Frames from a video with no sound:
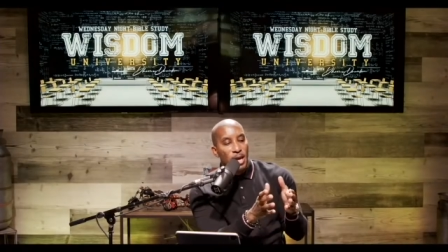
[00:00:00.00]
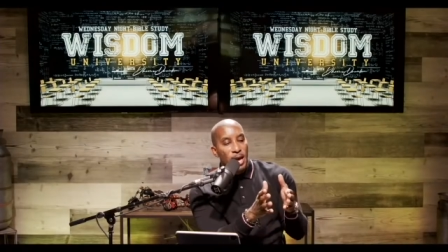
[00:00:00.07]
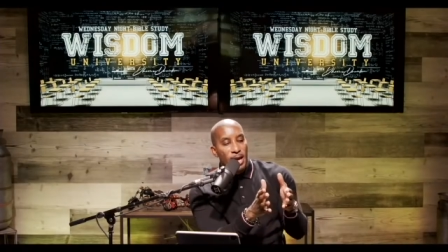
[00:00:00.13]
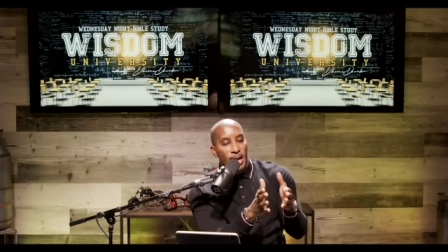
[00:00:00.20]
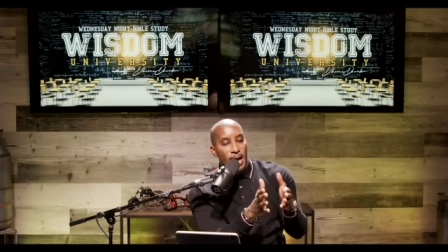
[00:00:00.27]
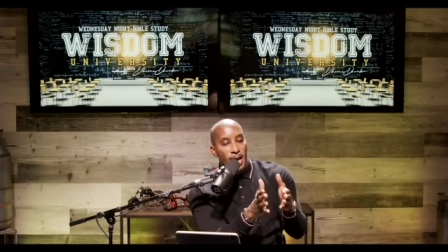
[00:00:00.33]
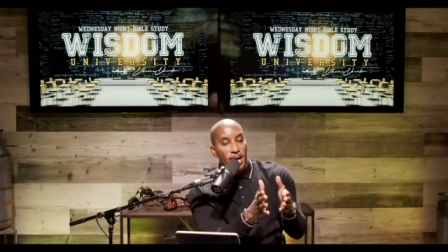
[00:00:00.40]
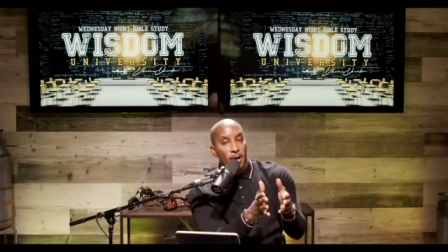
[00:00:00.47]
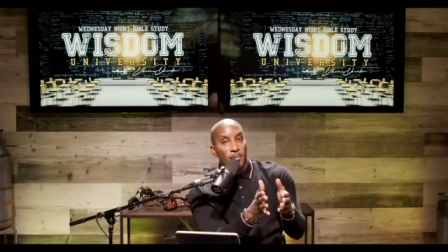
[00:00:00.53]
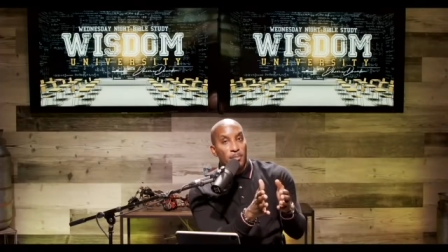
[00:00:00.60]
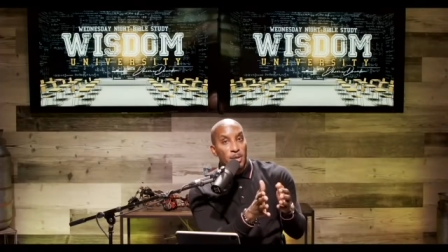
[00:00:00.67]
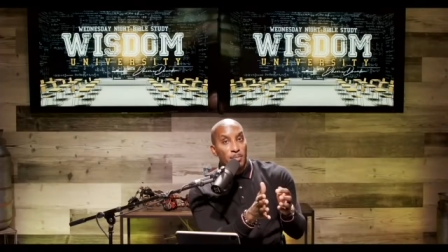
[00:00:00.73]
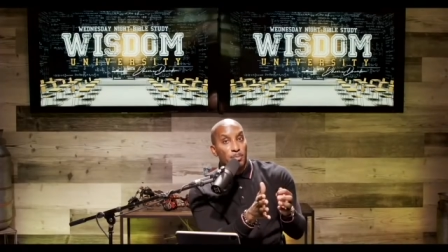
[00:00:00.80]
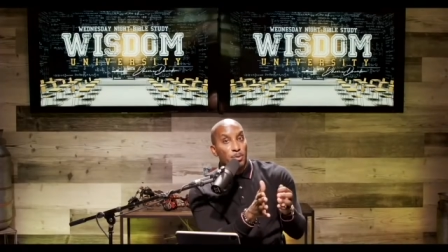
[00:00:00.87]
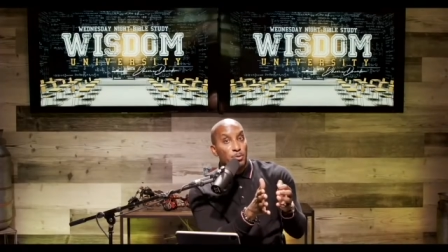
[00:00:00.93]
And I help
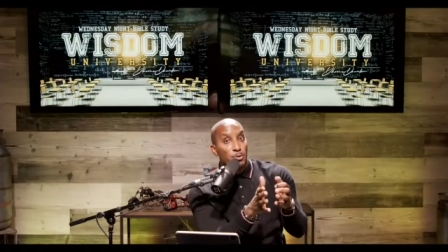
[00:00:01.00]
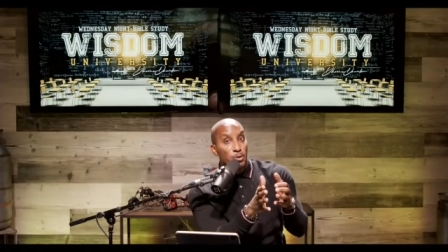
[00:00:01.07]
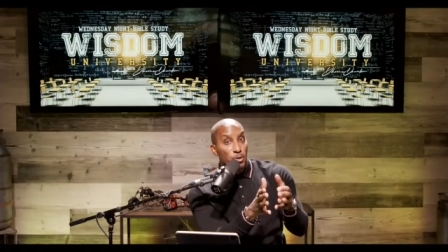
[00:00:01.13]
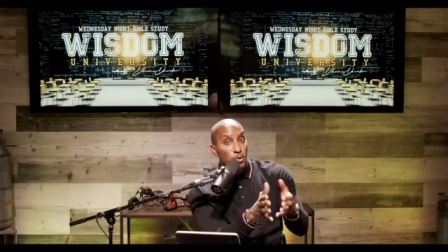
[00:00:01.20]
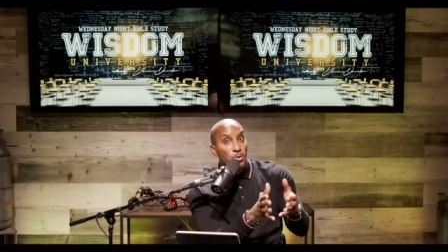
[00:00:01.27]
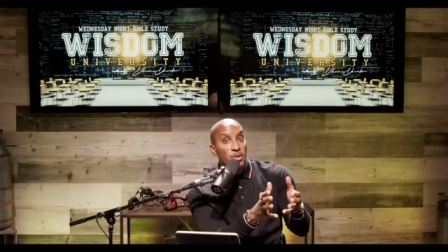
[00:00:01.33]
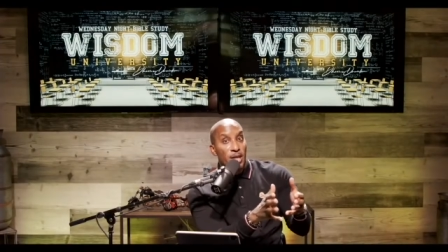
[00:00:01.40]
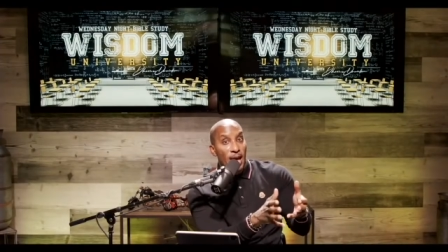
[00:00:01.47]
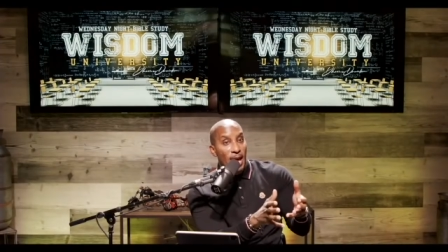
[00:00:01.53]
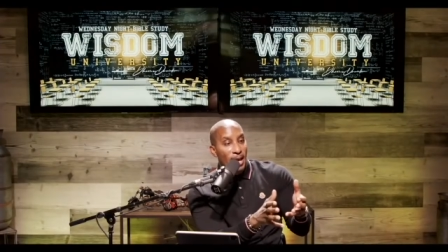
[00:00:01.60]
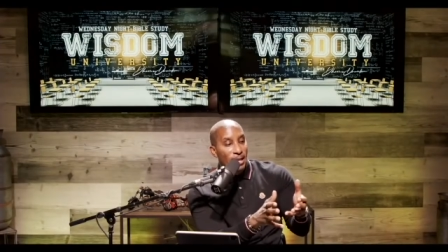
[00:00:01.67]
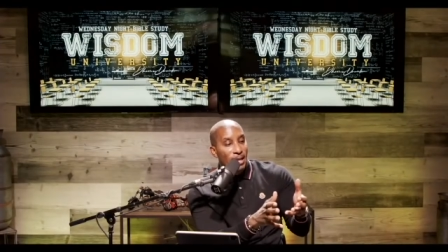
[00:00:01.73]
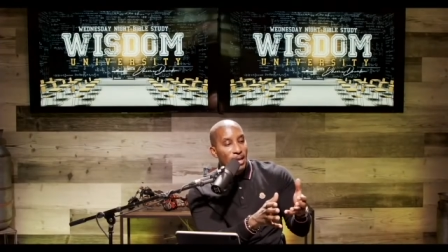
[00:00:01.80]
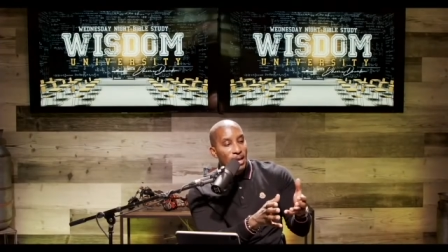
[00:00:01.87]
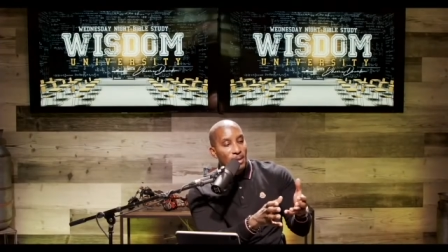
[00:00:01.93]
people do
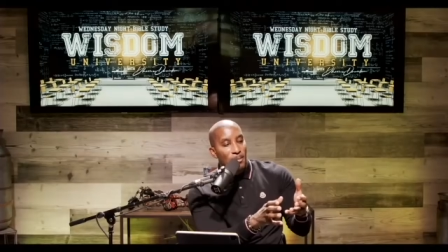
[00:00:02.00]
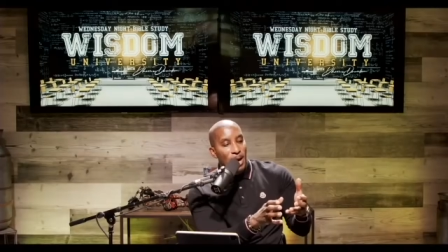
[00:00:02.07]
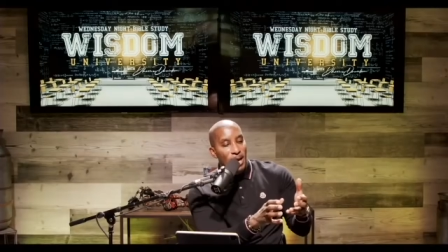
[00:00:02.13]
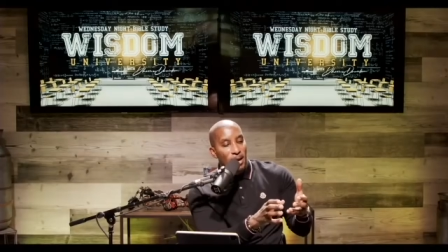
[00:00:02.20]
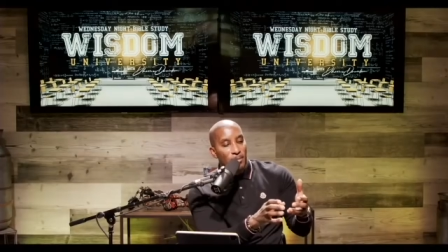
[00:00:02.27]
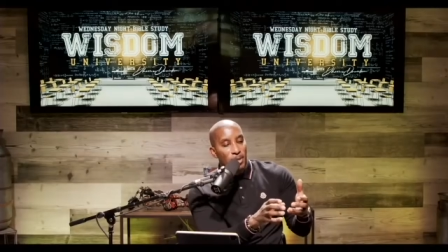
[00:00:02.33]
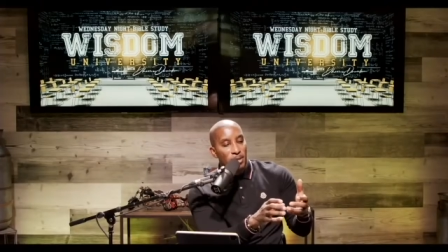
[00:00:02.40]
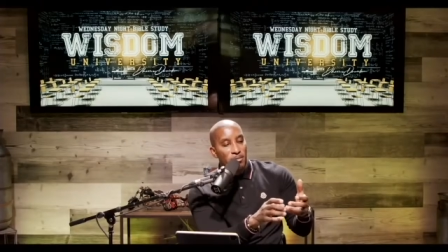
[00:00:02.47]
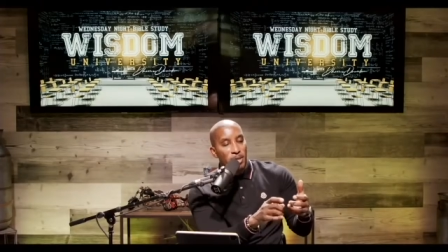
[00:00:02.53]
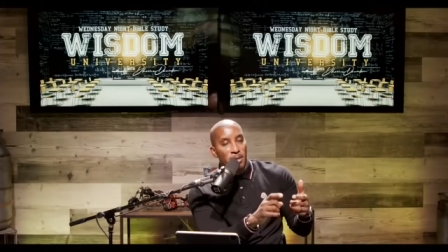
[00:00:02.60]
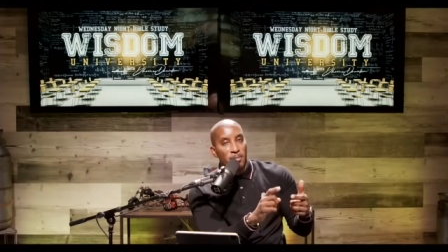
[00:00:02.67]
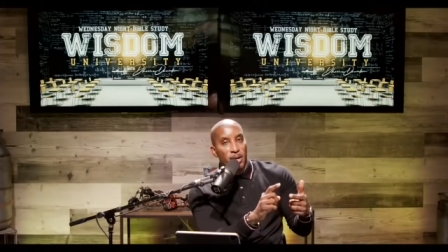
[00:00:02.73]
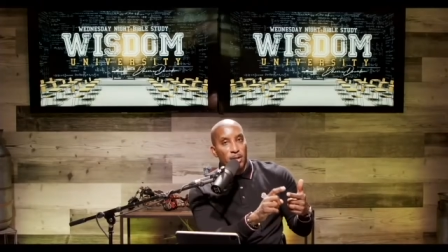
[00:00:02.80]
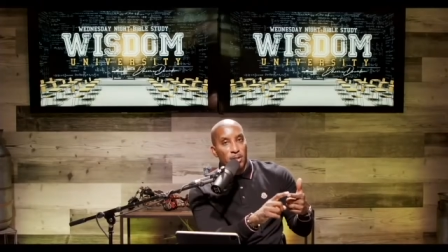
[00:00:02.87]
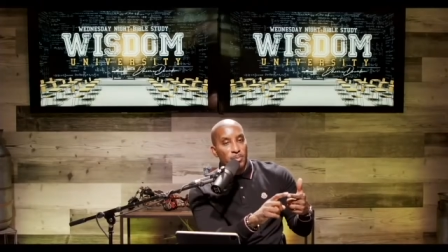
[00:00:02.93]
that by helping them
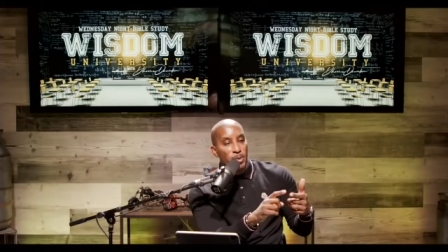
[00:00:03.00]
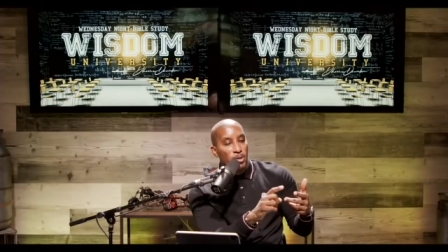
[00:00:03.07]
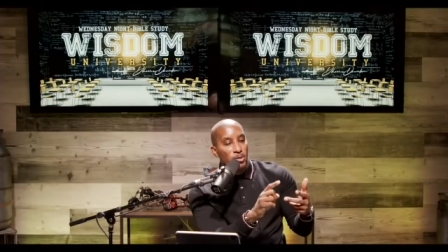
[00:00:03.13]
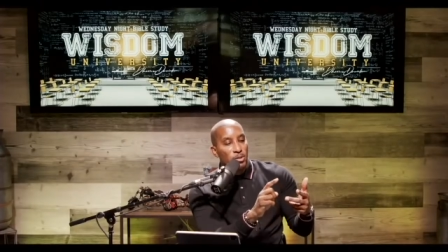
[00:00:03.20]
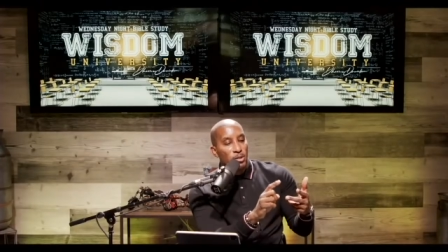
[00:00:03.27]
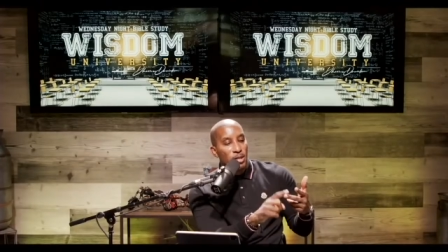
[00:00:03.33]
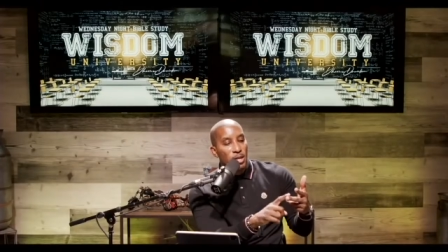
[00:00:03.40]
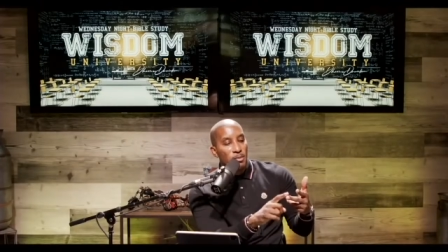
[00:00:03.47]
get better spiritually,